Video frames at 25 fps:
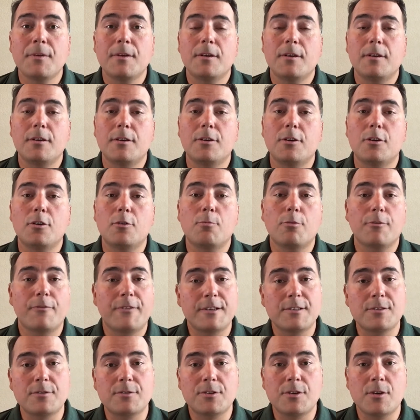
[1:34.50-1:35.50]

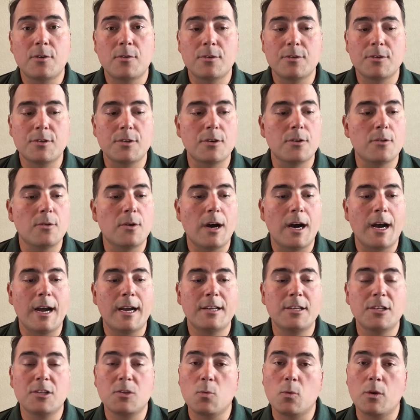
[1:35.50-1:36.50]
Professor so-and-so,
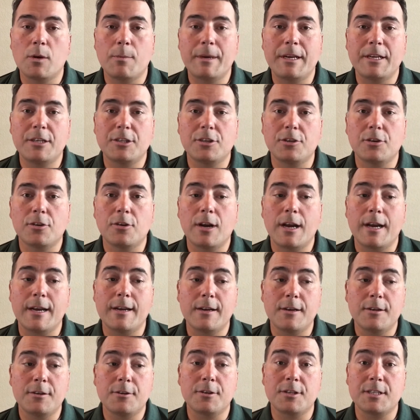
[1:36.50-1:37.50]
I just want to make sure I
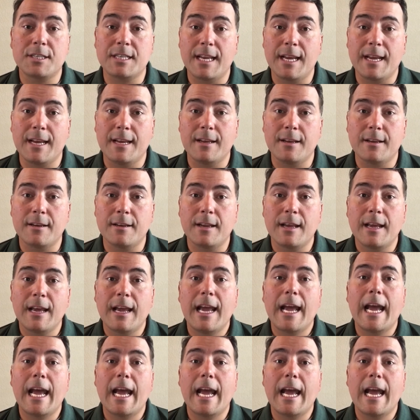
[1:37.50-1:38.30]
understand